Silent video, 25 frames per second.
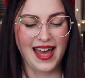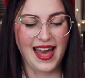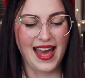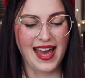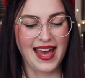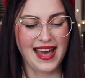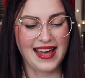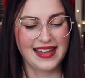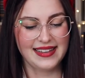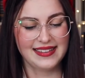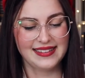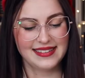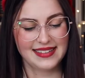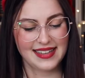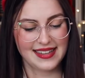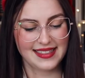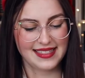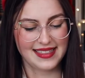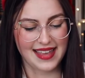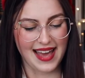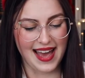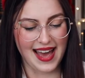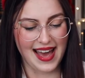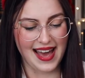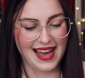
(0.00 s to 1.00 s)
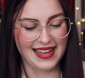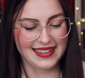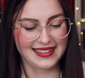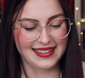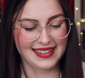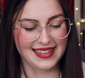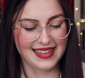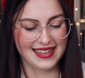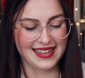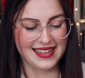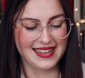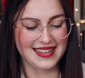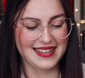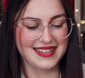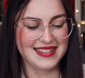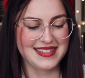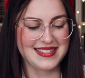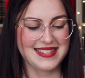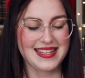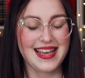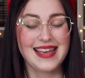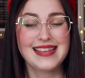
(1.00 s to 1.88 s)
and that is